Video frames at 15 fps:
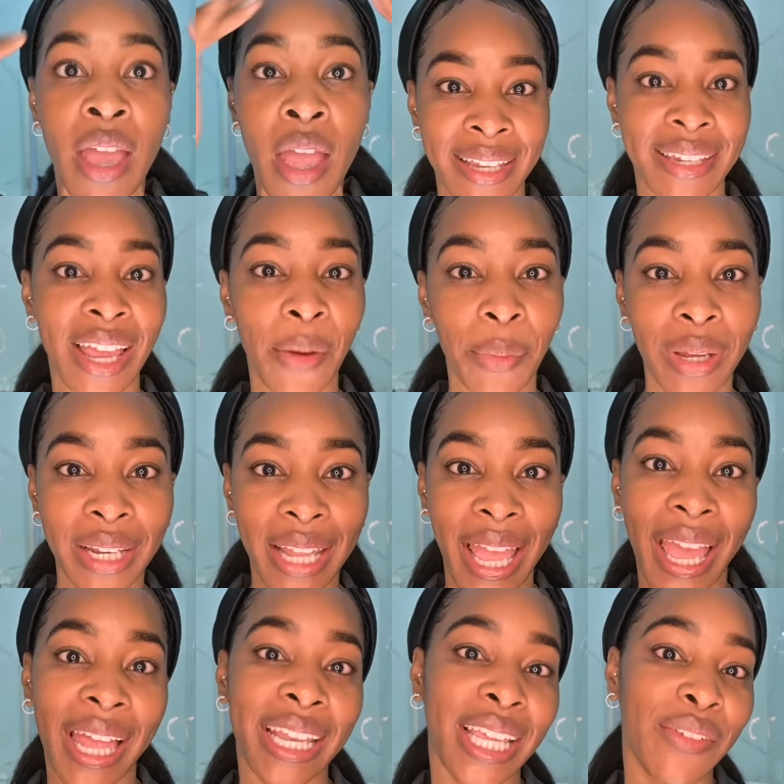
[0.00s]
Now we're gonna
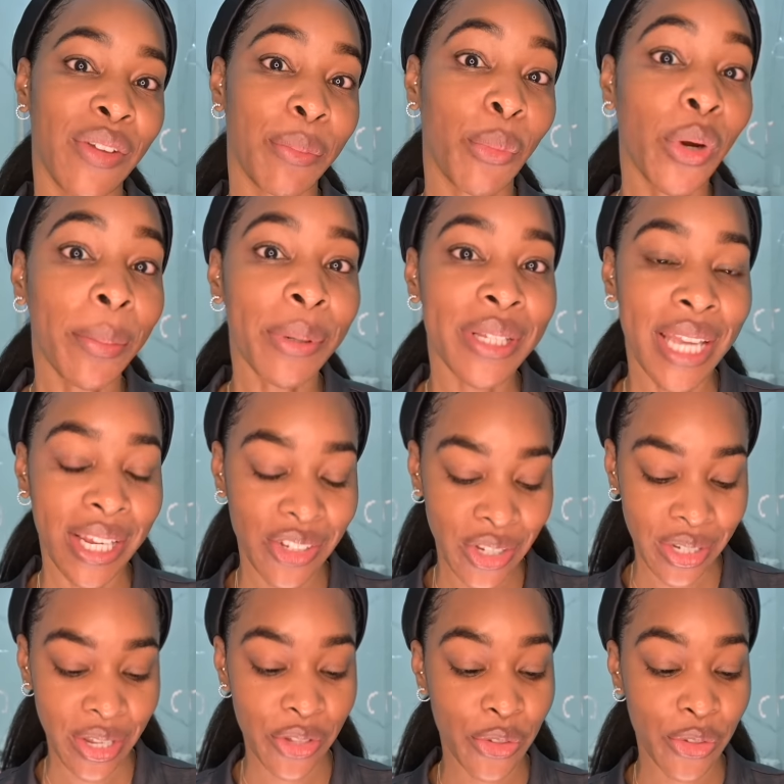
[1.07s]
add even more protection